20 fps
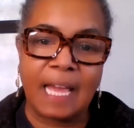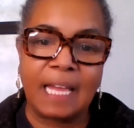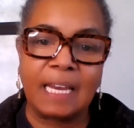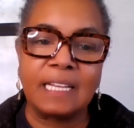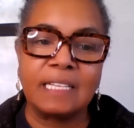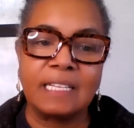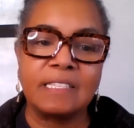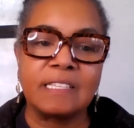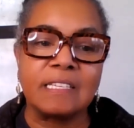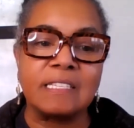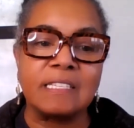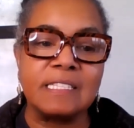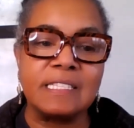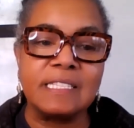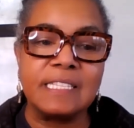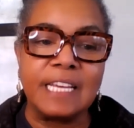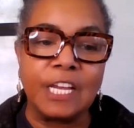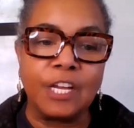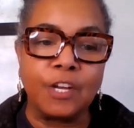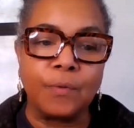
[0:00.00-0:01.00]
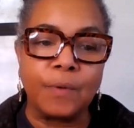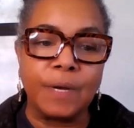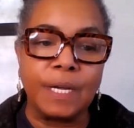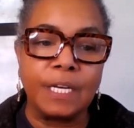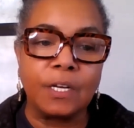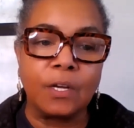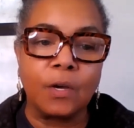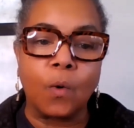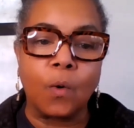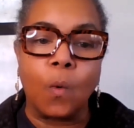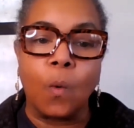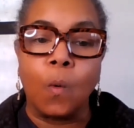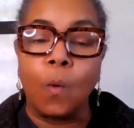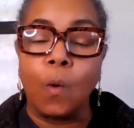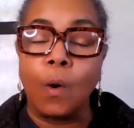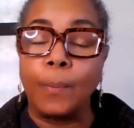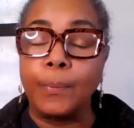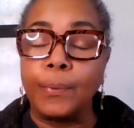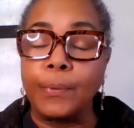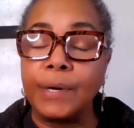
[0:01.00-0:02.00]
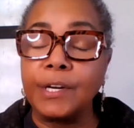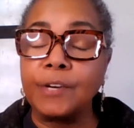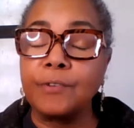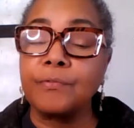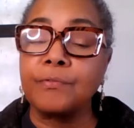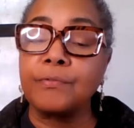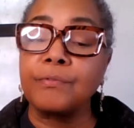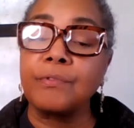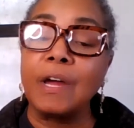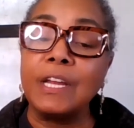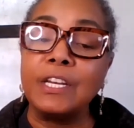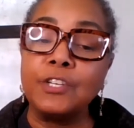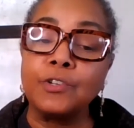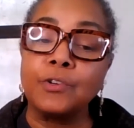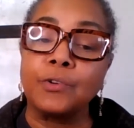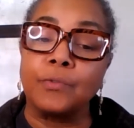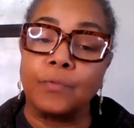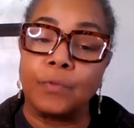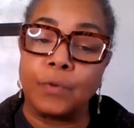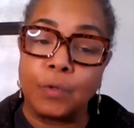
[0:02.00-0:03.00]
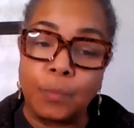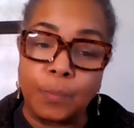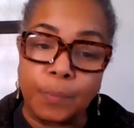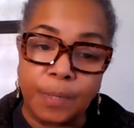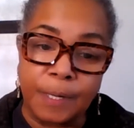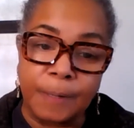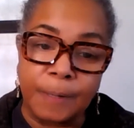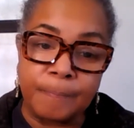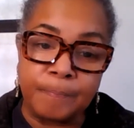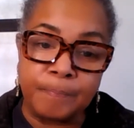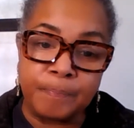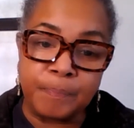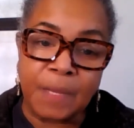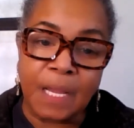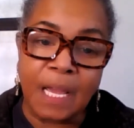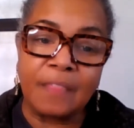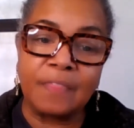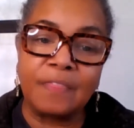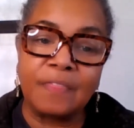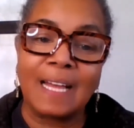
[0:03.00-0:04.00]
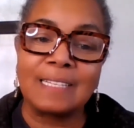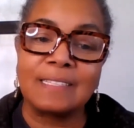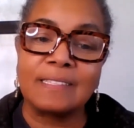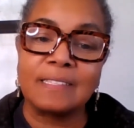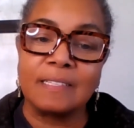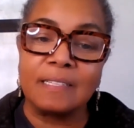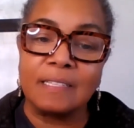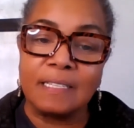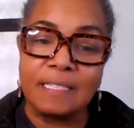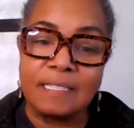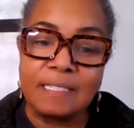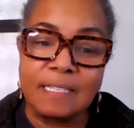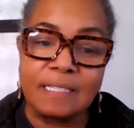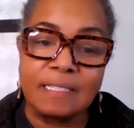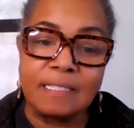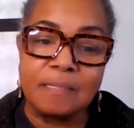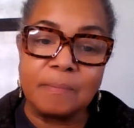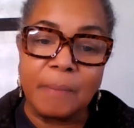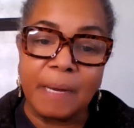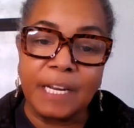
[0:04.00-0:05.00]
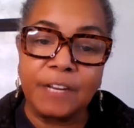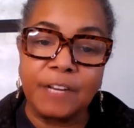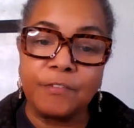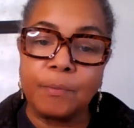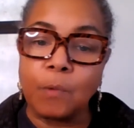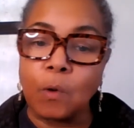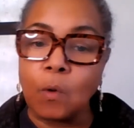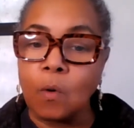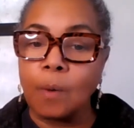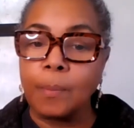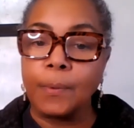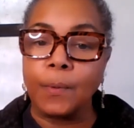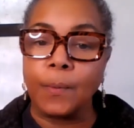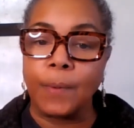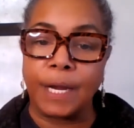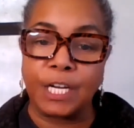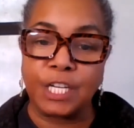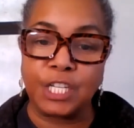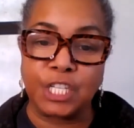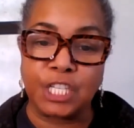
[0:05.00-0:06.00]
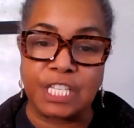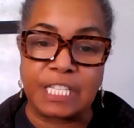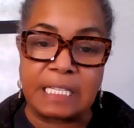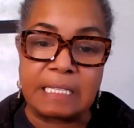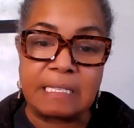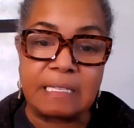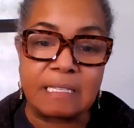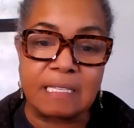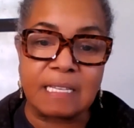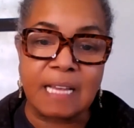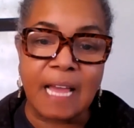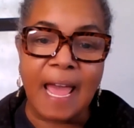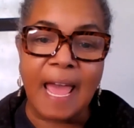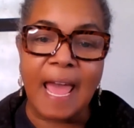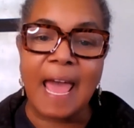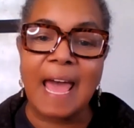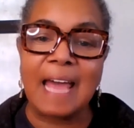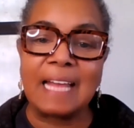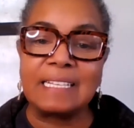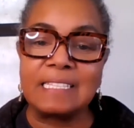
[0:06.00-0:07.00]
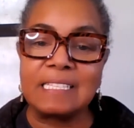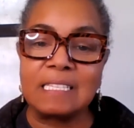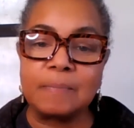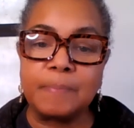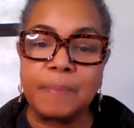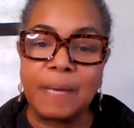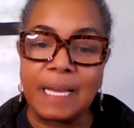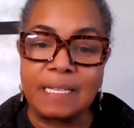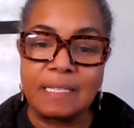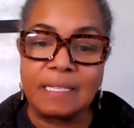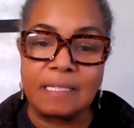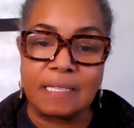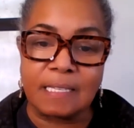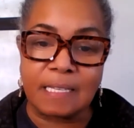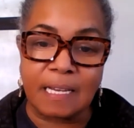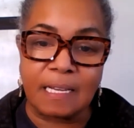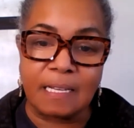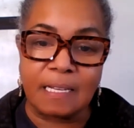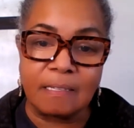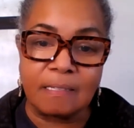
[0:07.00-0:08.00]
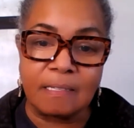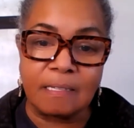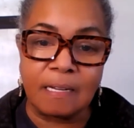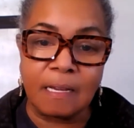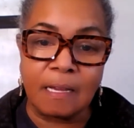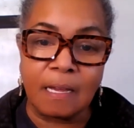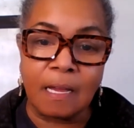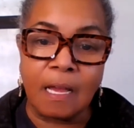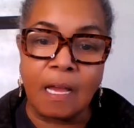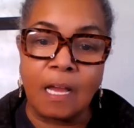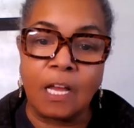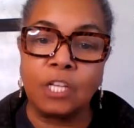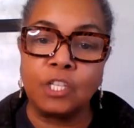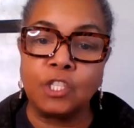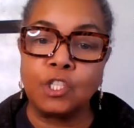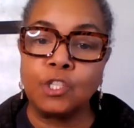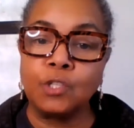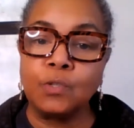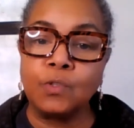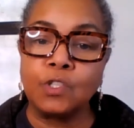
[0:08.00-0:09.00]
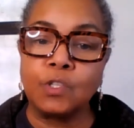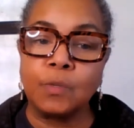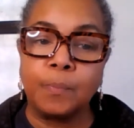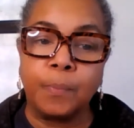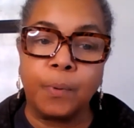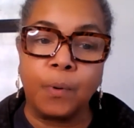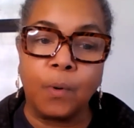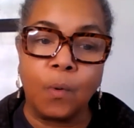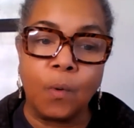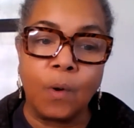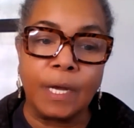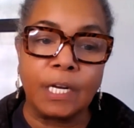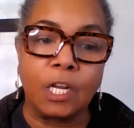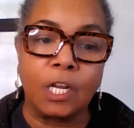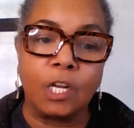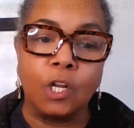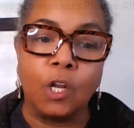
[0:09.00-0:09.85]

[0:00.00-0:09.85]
and it's a secret corporate front group that solicits money from corporations and spends it to support